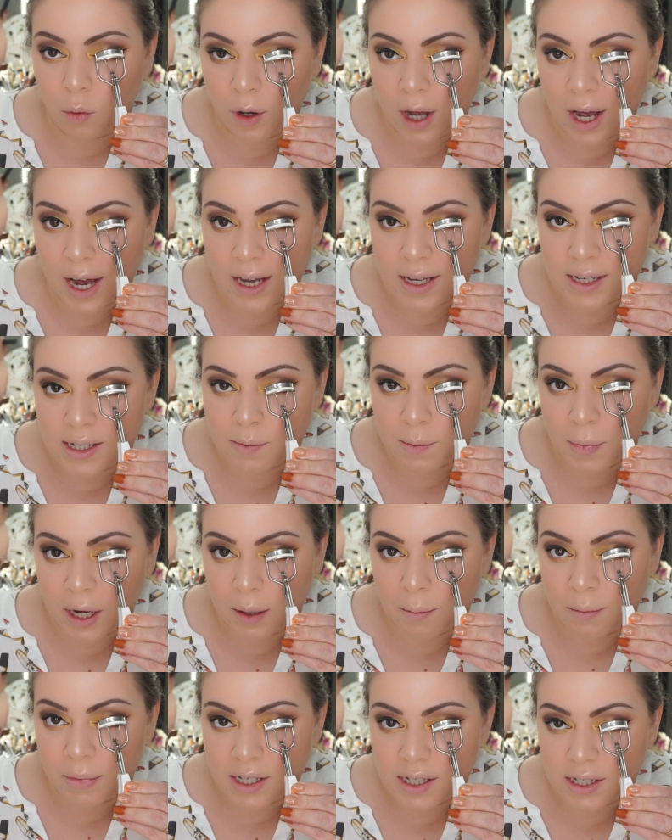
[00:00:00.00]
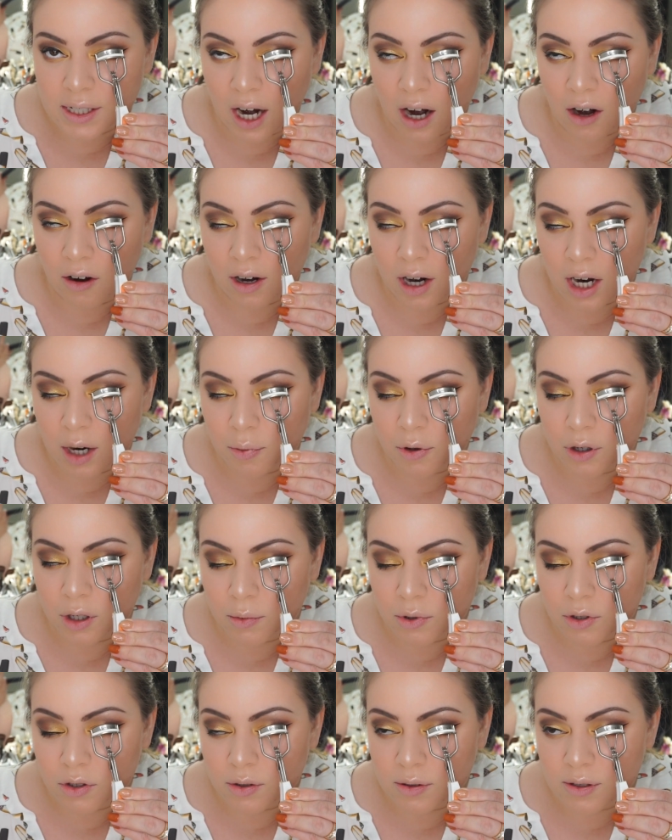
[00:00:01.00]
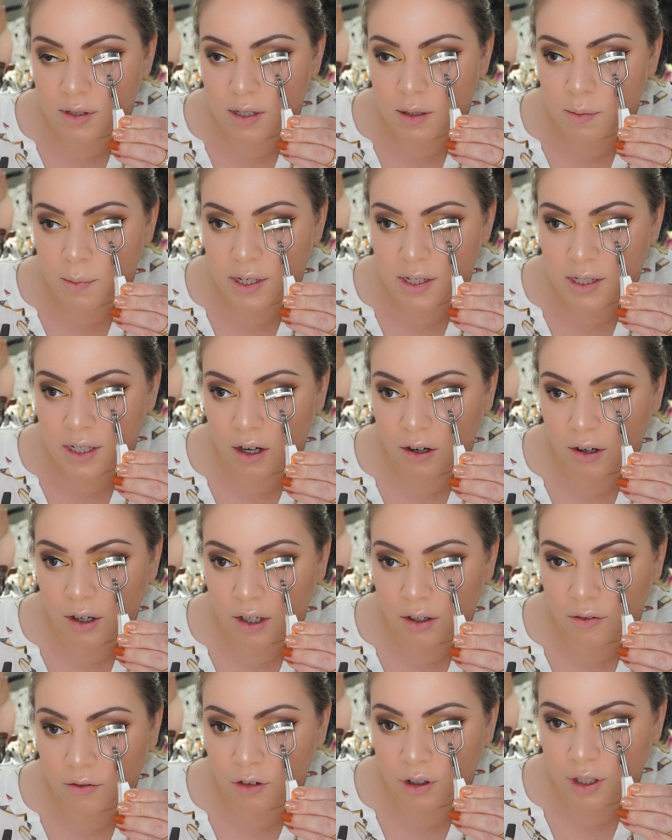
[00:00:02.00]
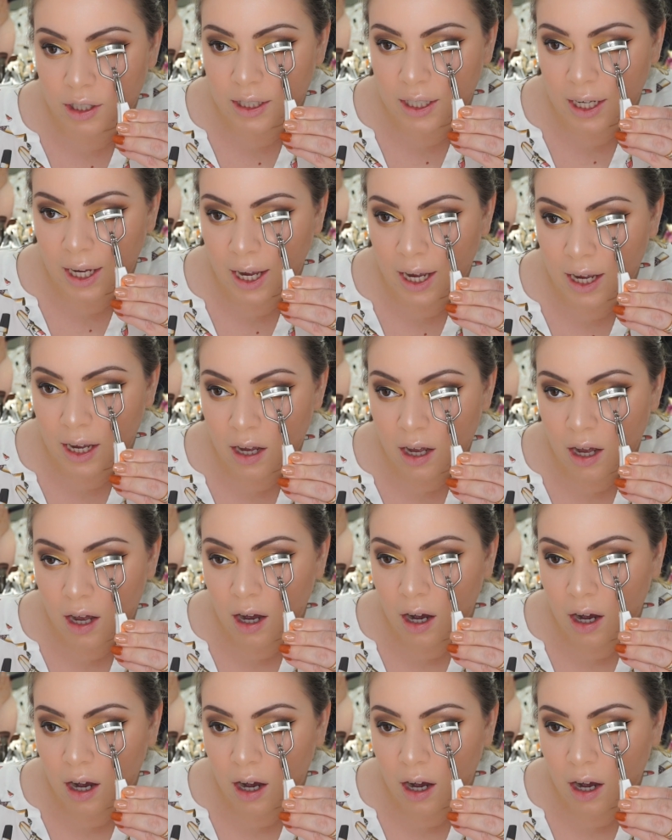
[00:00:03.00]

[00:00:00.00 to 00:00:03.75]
as my mascara. I pretty much use this mascara every day.